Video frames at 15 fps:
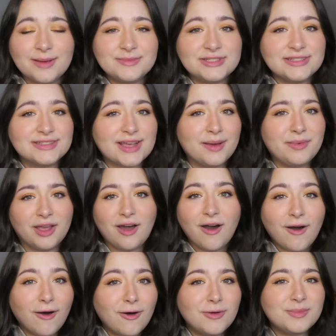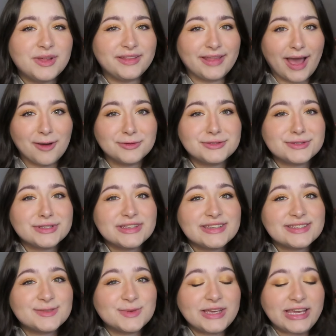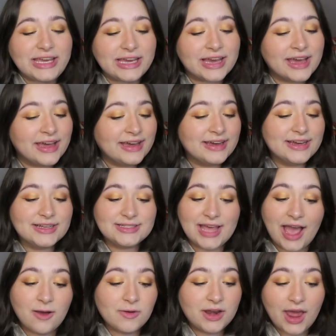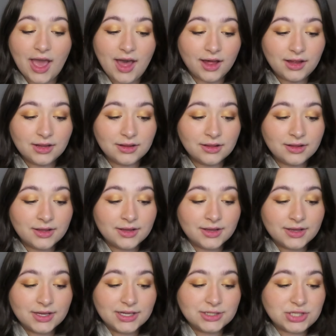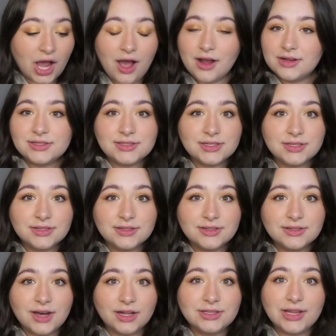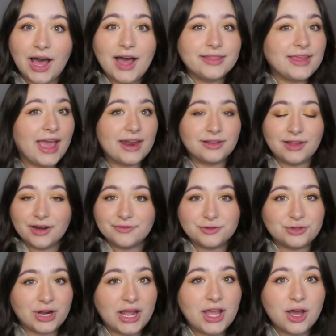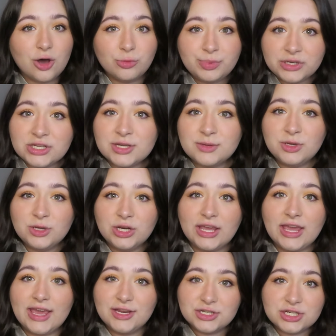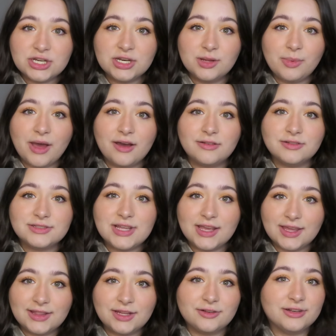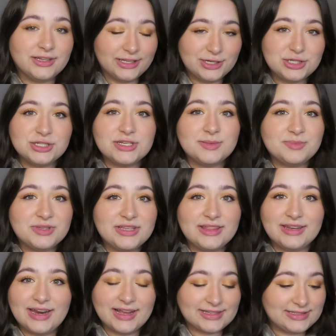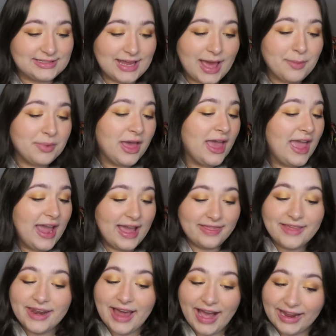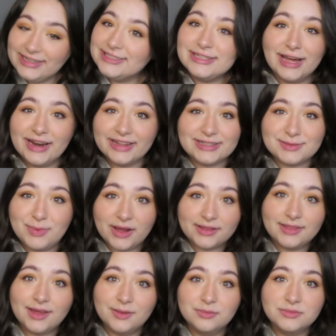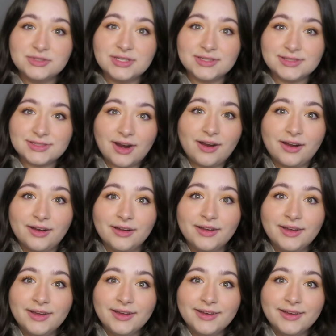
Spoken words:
time since coming home, and that was really sweet. Tao and Elle talked a lot. They had a lot of great open communication about taking their relationship to the next step, and then I did not expect them to start